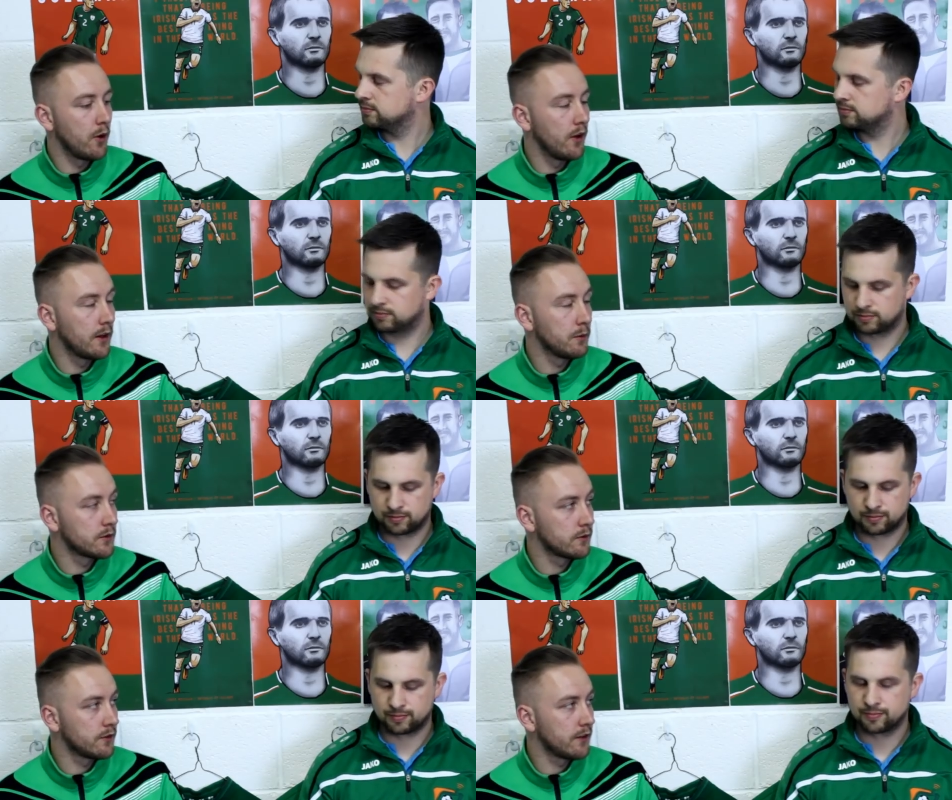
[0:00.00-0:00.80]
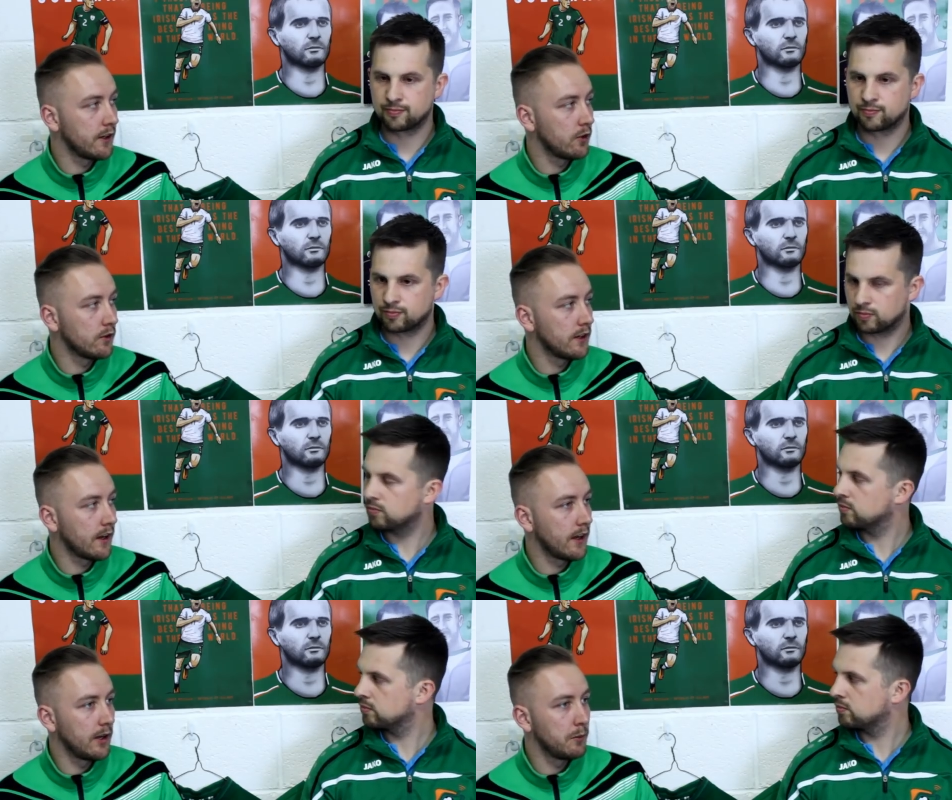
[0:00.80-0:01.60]
Speaker 1: Moyler was, was very good in
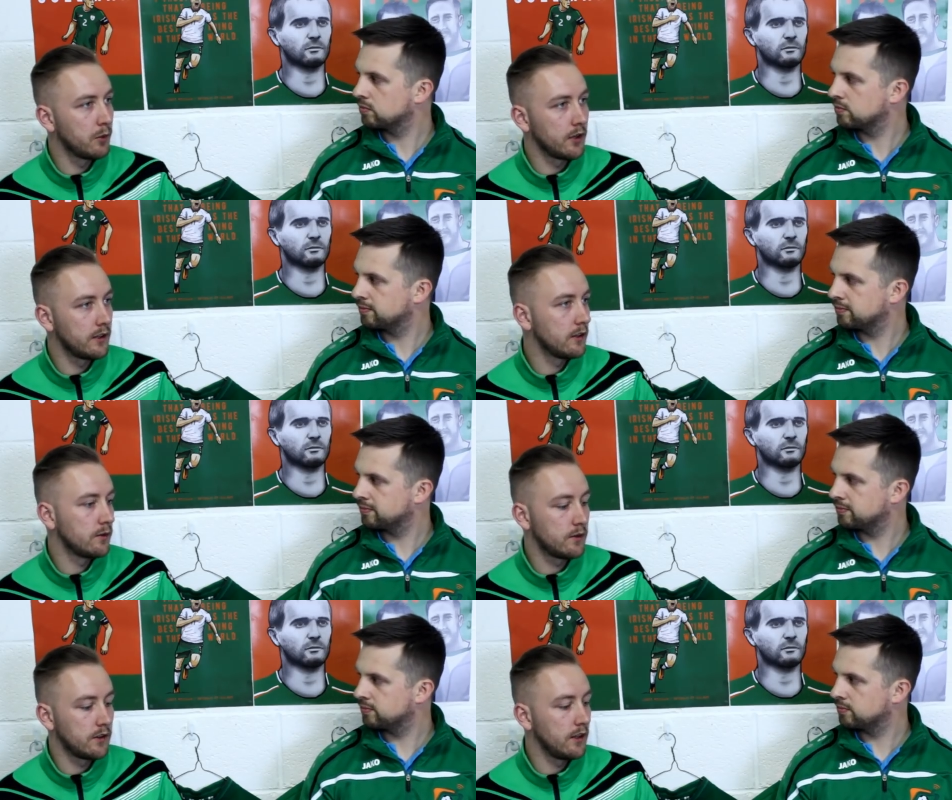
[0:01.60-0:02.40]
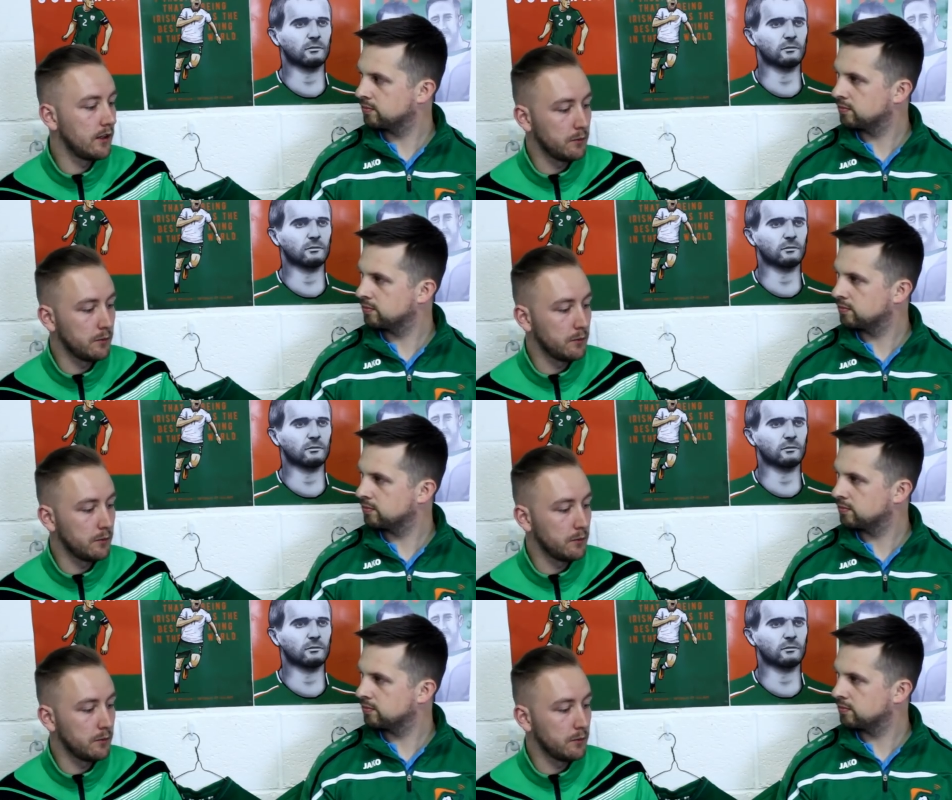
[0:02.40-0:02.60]
that game, but I don't see